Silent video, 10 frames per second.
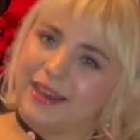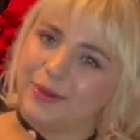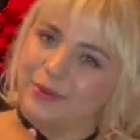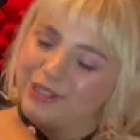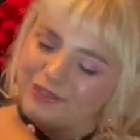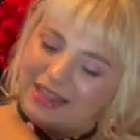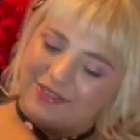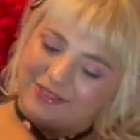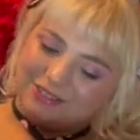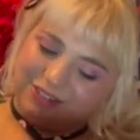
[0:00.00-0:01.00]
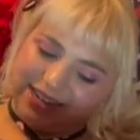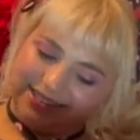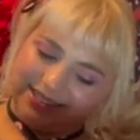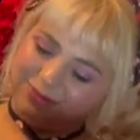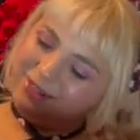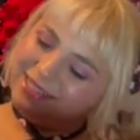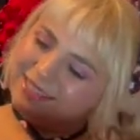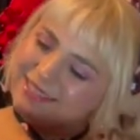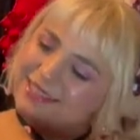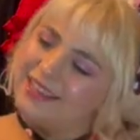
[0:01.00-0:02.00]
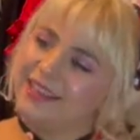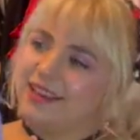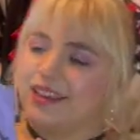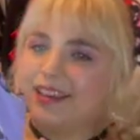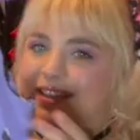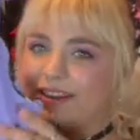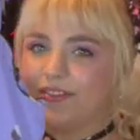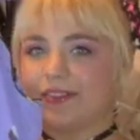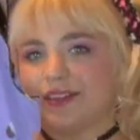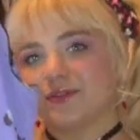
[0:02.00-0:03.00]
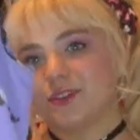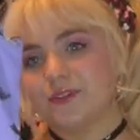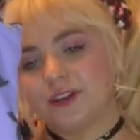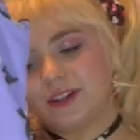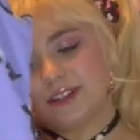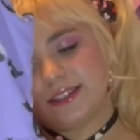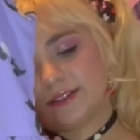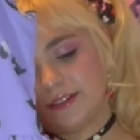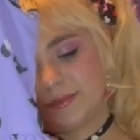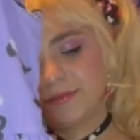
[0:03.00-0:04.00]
a bunch of lavender dresses at once, and I found this for a very good deal.